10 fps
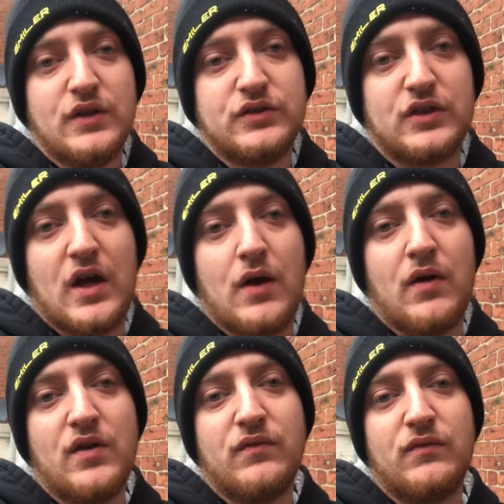So,
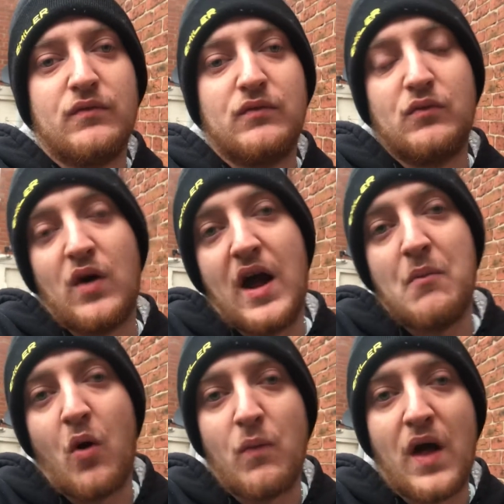and while
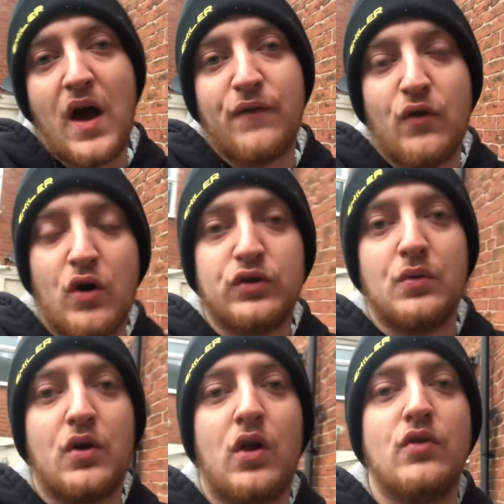I'm up there, I thought I'd
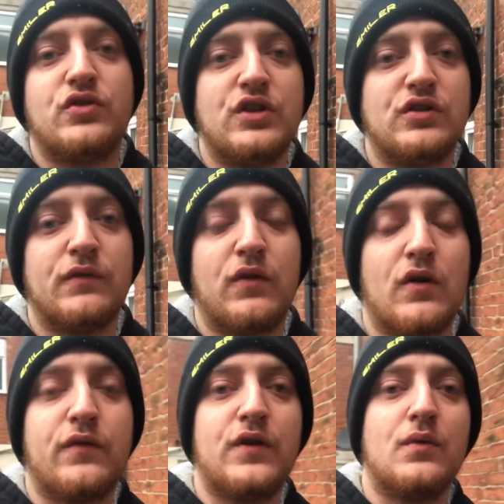do a close season
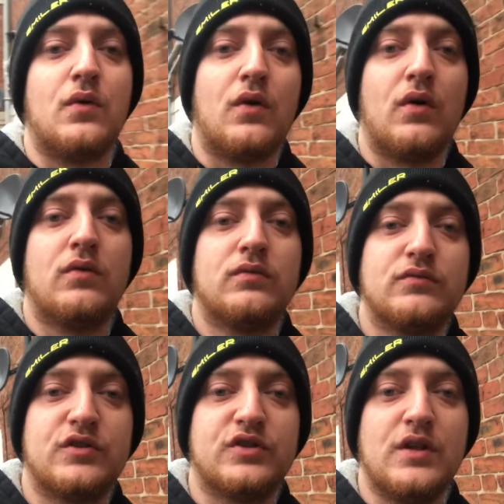vlog for you all
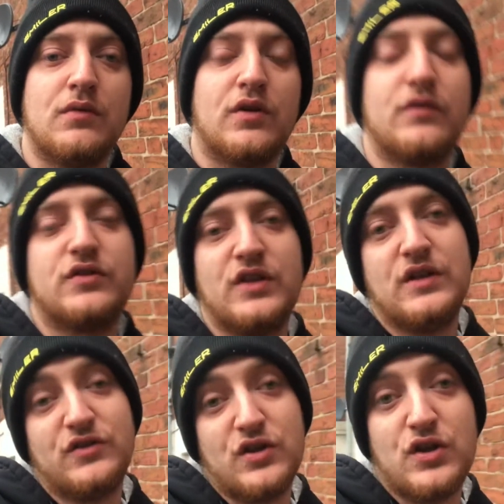to see
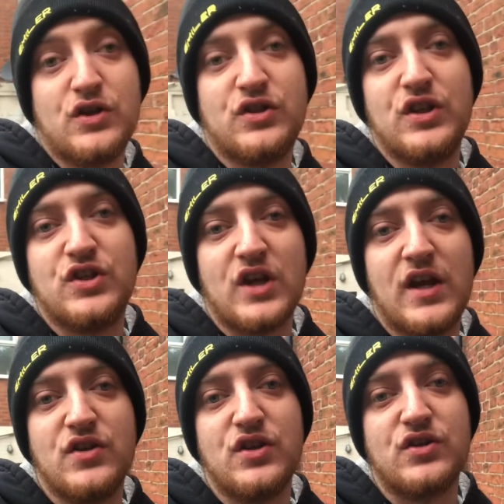so you can see the
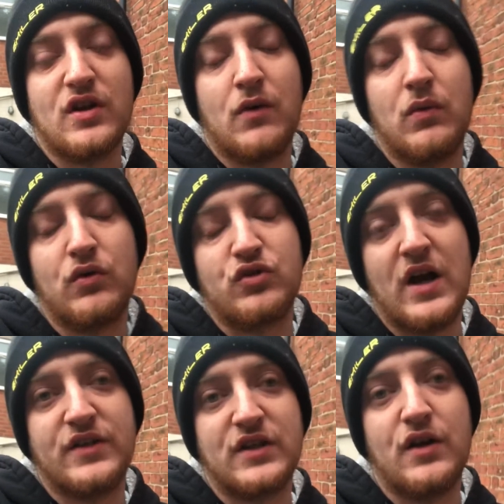changes. I will
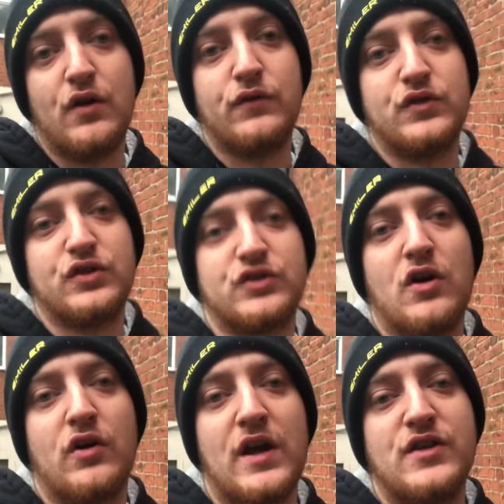try to get over to the
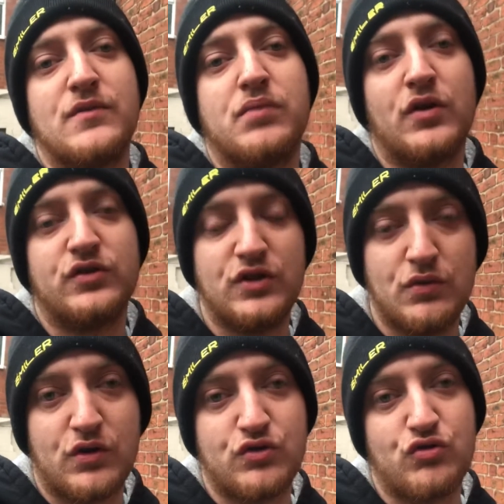Stargazing pod to
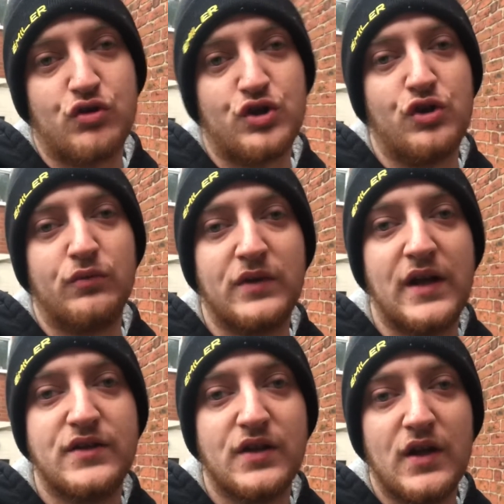do a construction
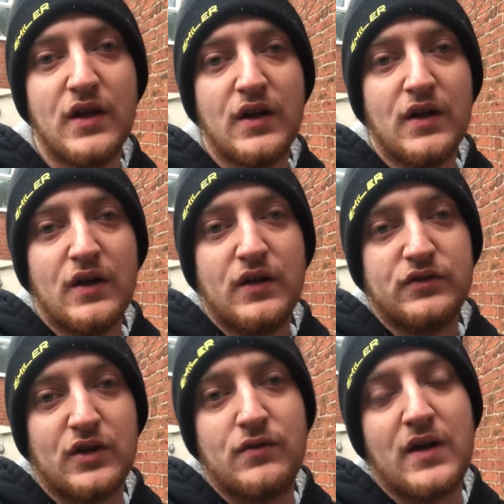update.
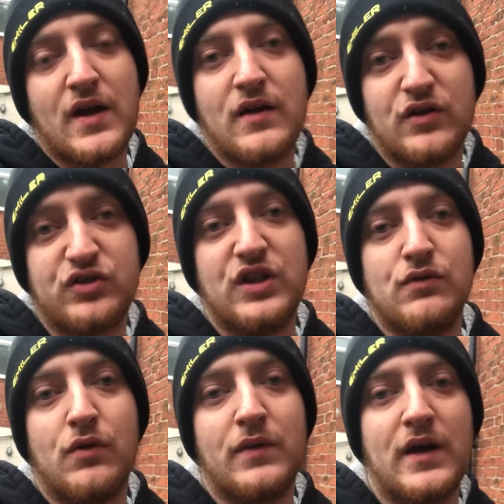So yeah, I'll see
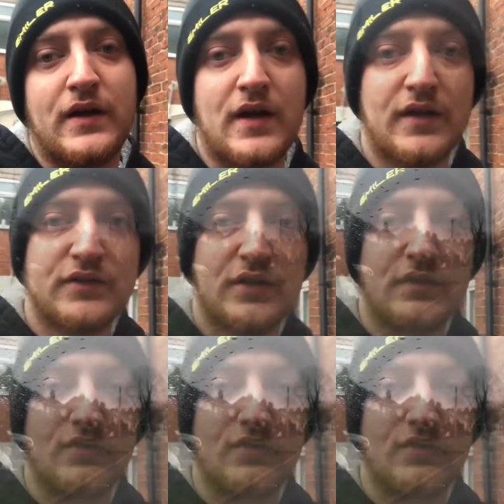you up there, guys.